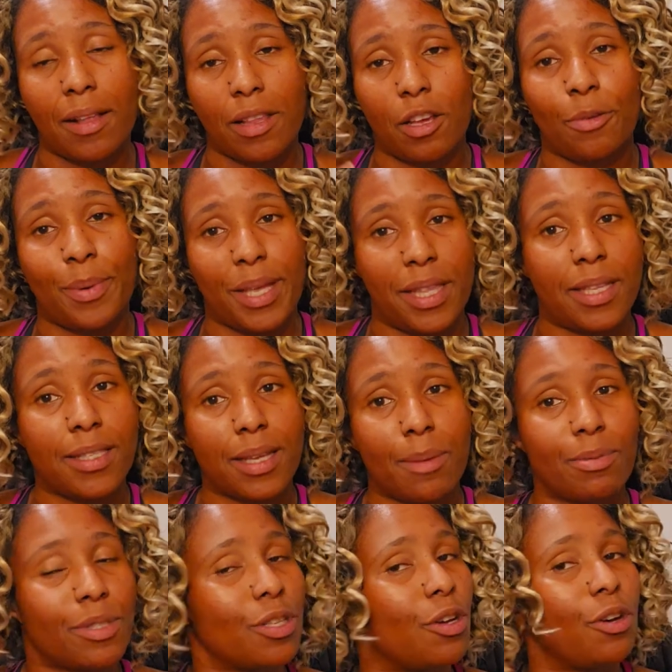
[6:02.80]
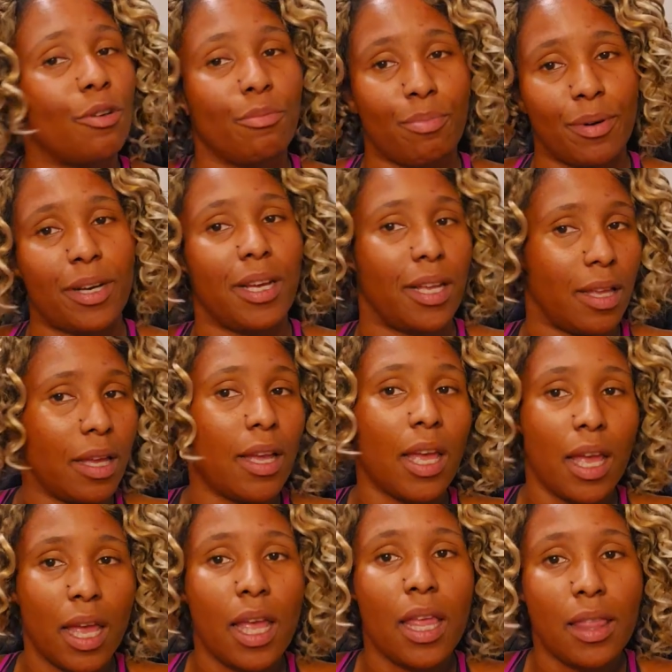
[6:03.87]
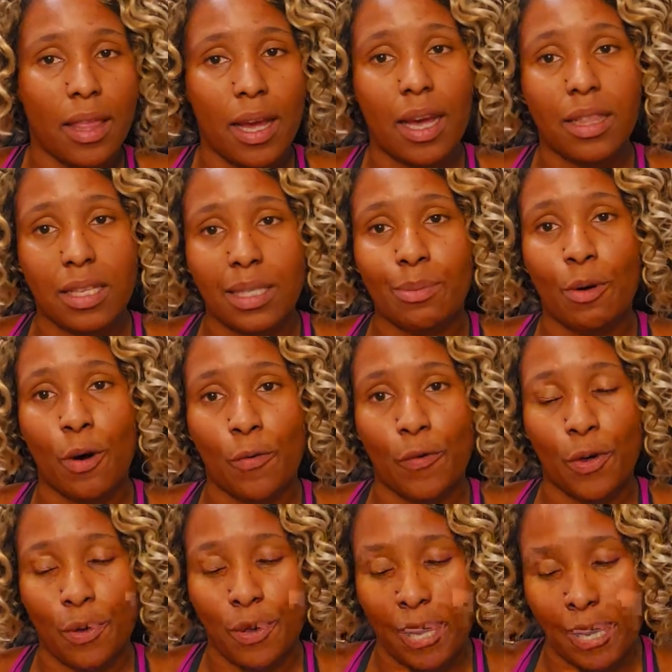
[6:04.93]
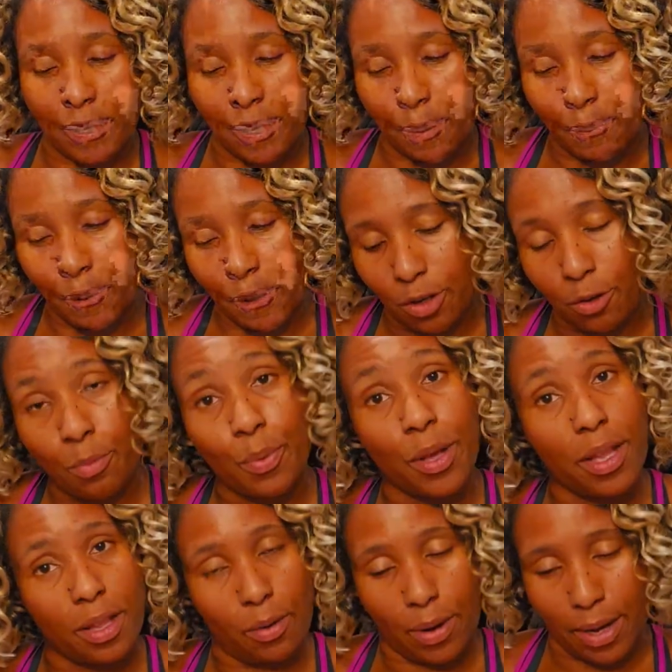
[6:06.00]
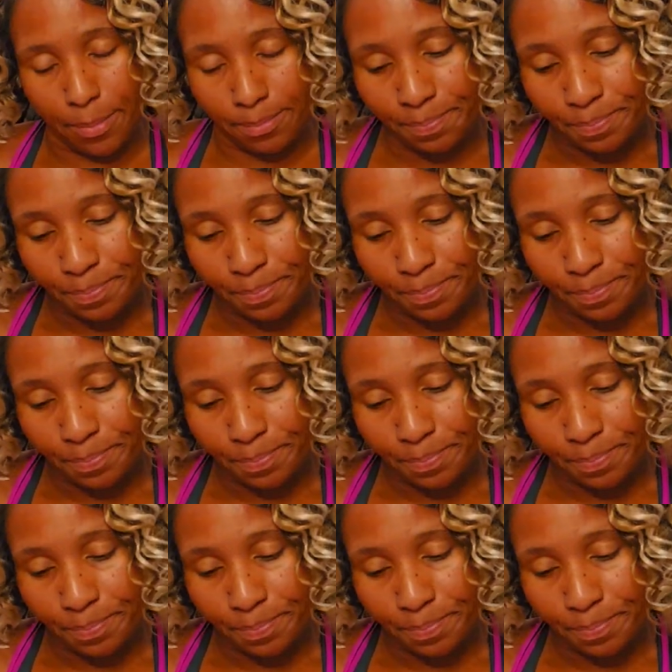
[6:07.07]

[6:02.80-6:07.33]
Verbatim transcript: a little bit in this episode, but they got the smoke for her next episode. But anyway.